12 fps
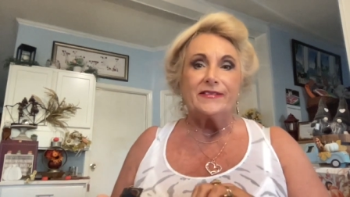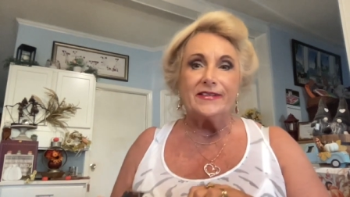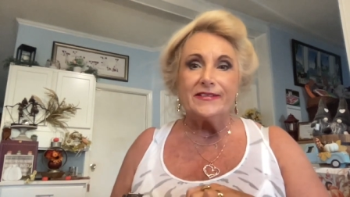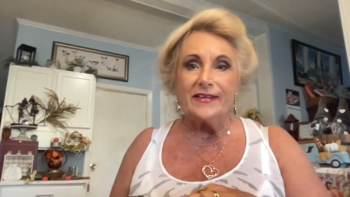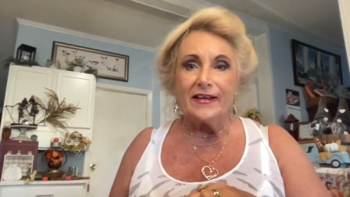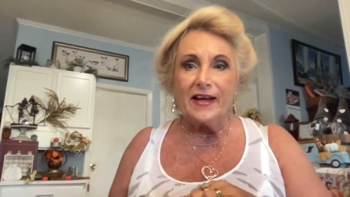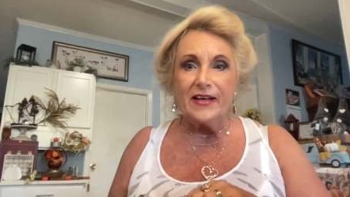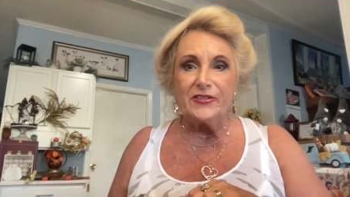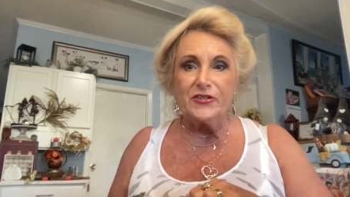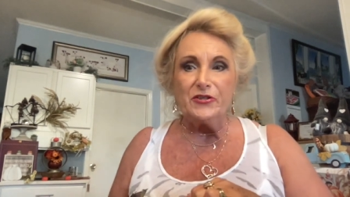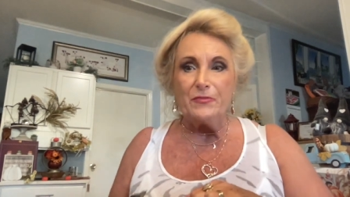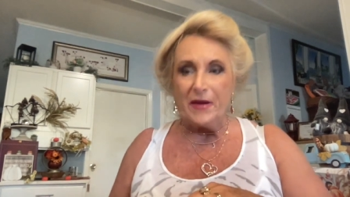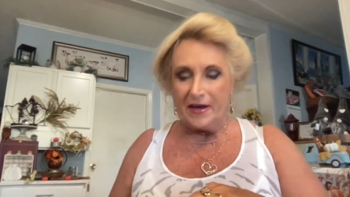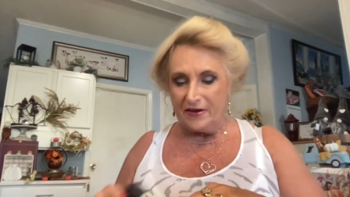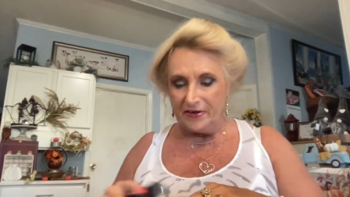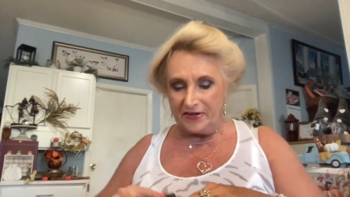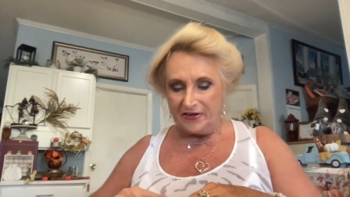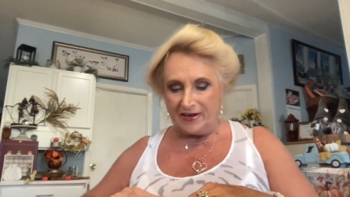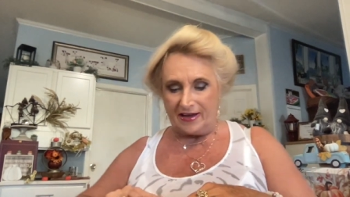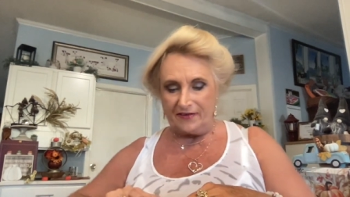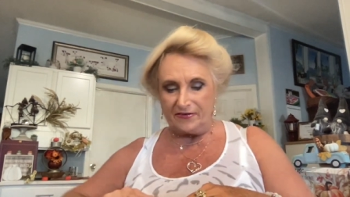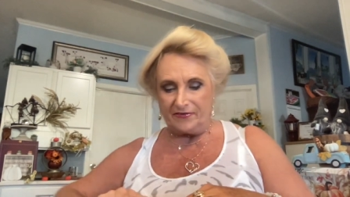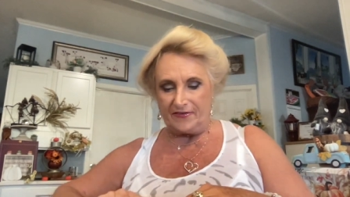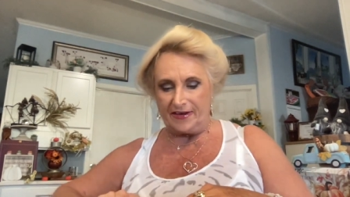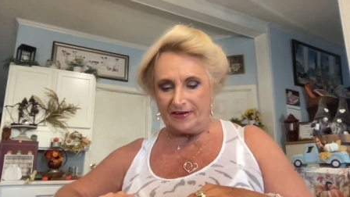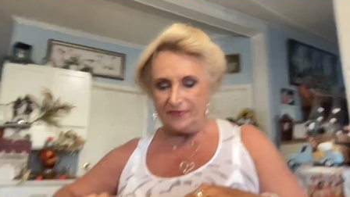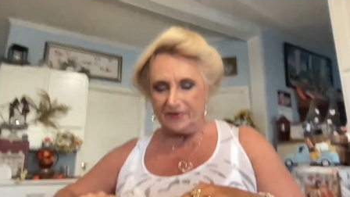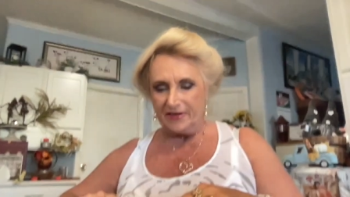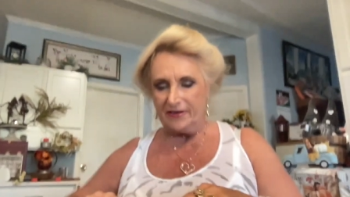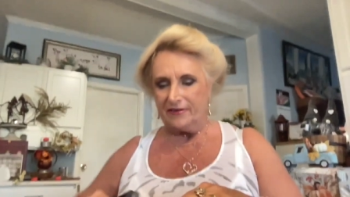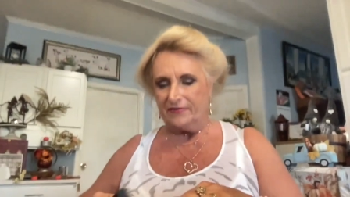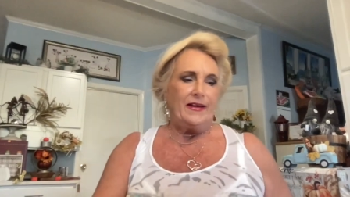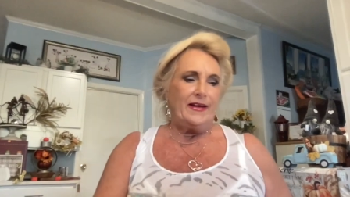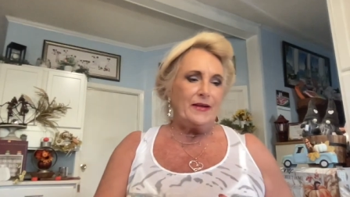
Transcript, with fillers: Since I got two pair, do you have a favorite?